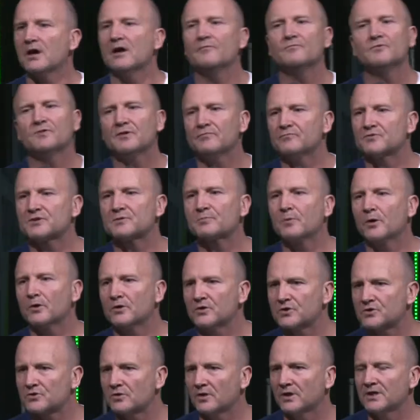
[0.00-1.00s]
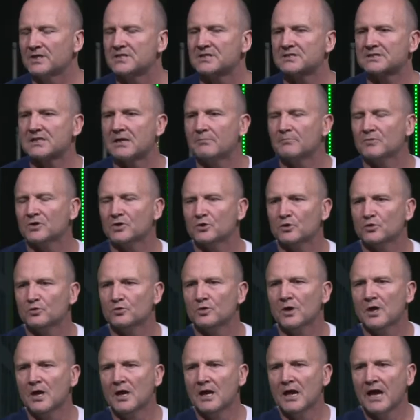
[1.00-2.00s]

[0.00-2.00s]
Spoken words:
I haven't even spoken strongly. Some of you